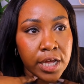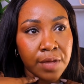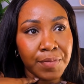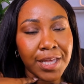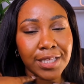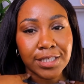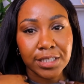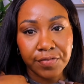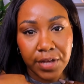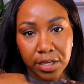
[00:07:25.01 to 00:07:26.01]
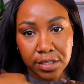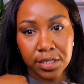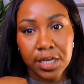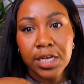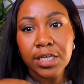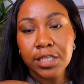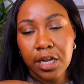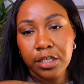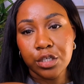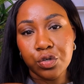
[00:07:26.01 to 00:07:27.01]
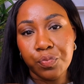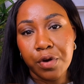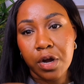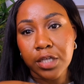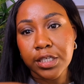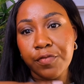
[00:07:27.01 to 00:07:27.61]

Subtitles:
and I'm making 6 figures selling digital product.